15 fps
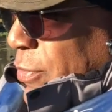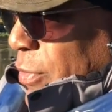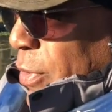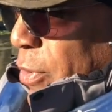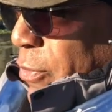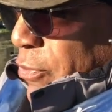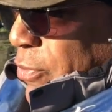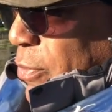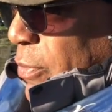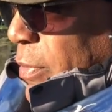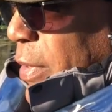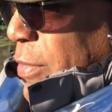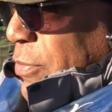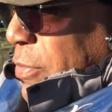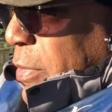also
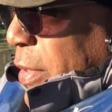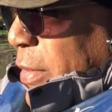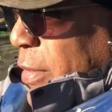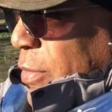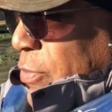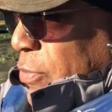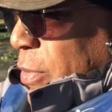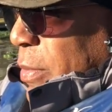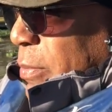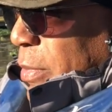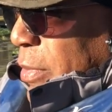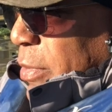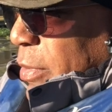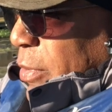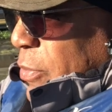that you're getting extremely
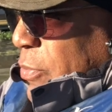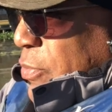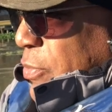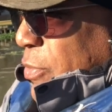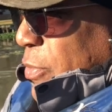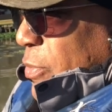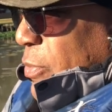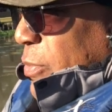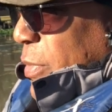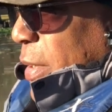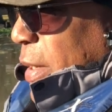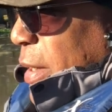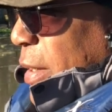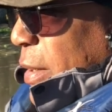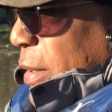close to the
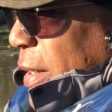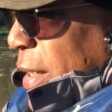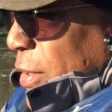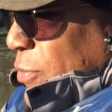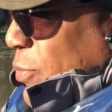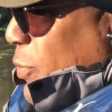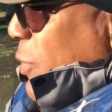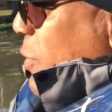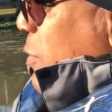actual